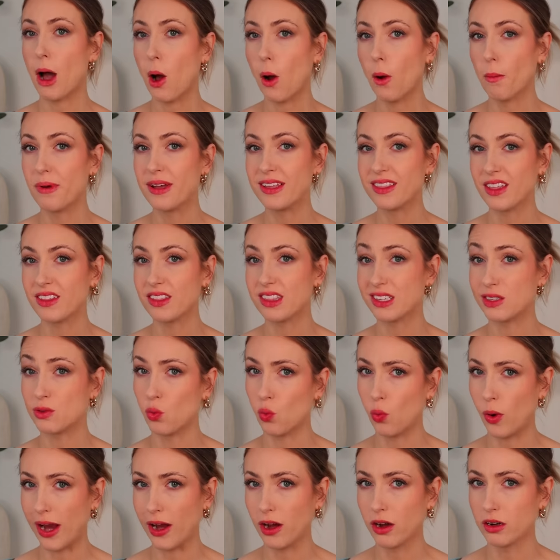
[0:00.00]
hoping that this
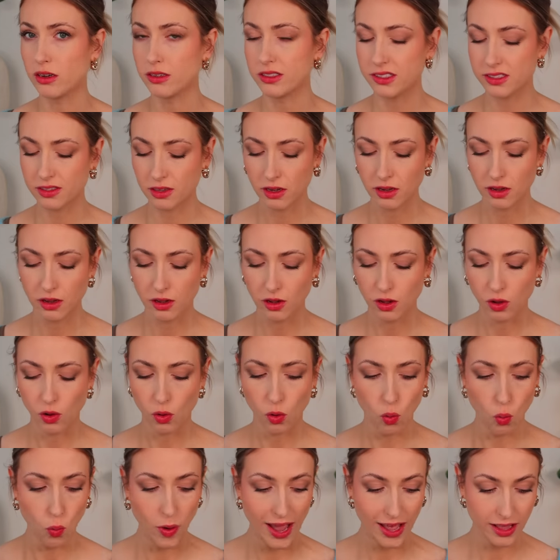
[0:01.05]
wears
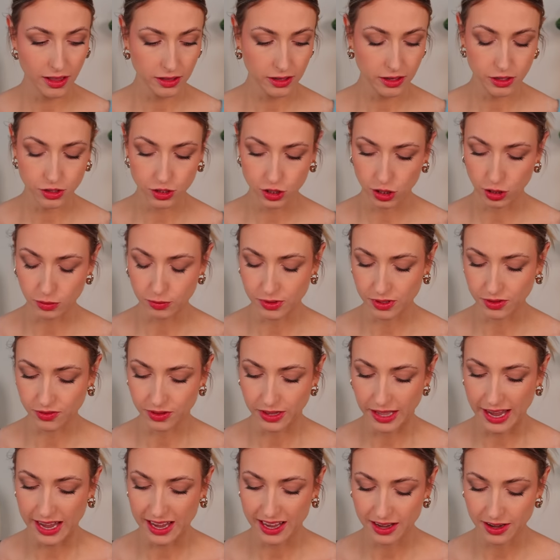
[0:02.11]
well in terms of
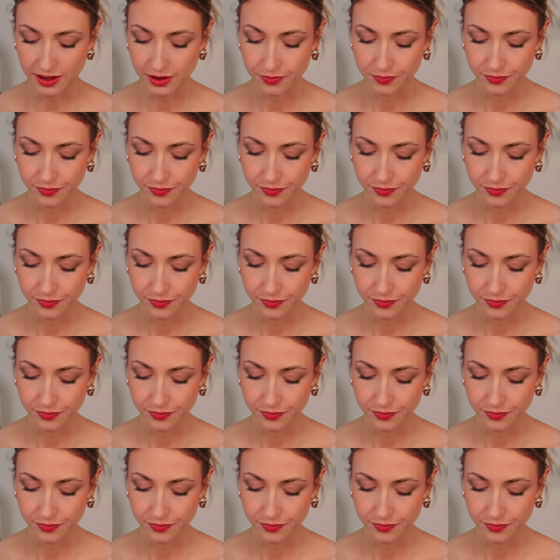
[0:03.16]
like,